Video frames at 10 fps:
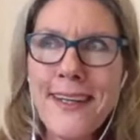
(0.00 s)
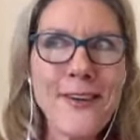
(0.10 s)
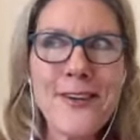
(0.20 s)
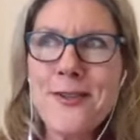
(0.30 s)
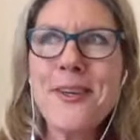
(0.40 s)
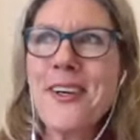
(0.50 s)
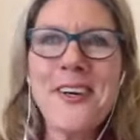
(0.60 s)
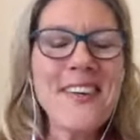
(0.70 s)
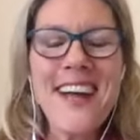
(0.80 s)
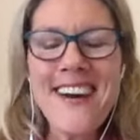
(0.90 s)
or 2
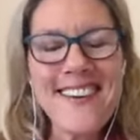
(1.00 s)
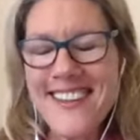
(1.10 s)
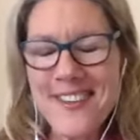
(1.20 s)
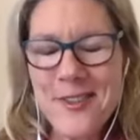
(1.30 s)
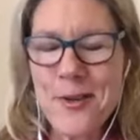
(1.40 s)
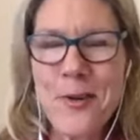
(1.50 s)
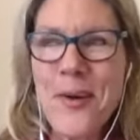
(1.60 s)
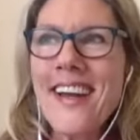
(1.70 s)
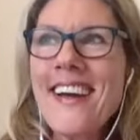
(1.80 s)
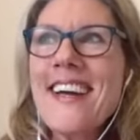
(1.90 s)
ago now. It goes so
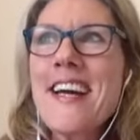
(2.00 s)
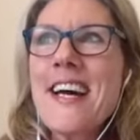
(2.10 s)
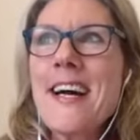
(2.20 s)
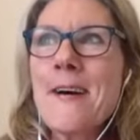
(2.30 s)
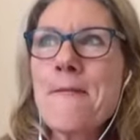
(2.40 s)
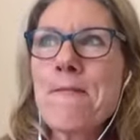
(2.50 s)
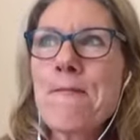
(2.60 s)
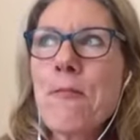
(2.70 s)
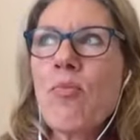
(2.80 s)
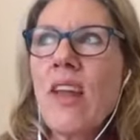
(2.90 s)
quick. And
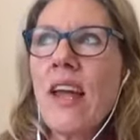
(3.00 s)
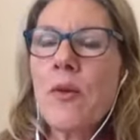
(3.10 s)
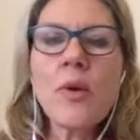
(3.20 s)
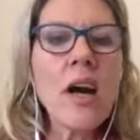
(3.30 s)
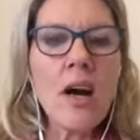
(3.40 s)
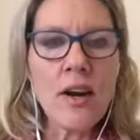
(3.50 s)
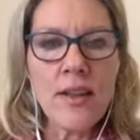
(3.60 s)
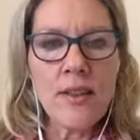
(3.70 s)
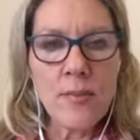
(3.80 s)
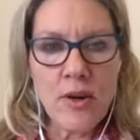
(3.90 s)
we are
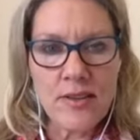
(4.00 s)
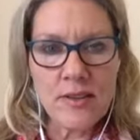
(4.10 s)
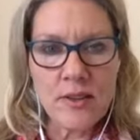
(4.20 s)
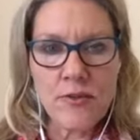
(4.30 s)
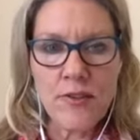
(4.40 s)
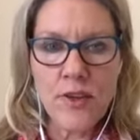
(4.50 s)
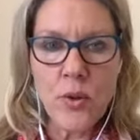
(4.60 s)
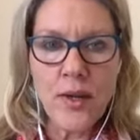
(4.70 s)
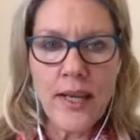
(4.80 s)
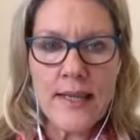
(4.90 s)
in the process of
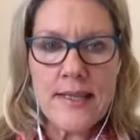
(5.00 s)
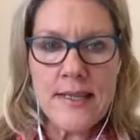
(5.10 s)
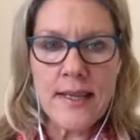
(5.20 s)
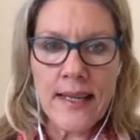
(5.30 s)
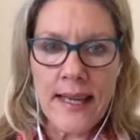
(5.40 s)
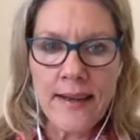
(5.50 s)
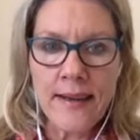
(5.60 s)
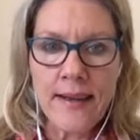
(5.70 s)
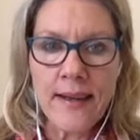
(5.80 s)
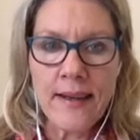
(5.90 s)
reviewing it
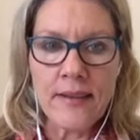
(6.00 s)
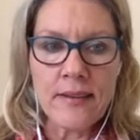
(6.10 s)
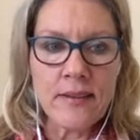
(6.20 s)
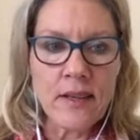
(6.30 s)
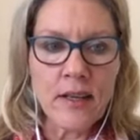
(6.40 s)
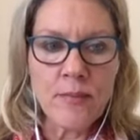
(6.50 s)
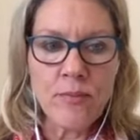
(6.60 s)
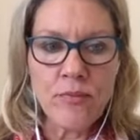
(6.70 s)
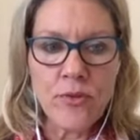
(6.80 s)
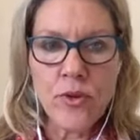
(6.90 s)
again and
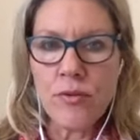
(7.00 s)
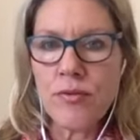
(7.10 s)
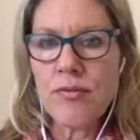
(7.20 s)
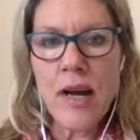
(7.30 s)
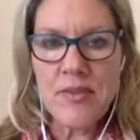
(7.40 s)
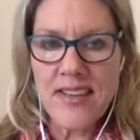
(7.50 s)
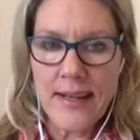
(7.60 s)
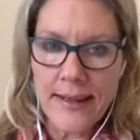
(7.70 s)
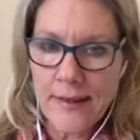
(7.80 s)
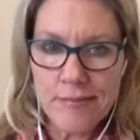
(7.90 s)
sort of
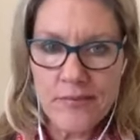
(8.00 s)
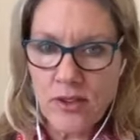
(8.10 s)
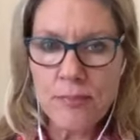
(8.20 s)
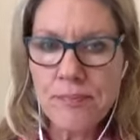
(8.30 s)
updating it. So,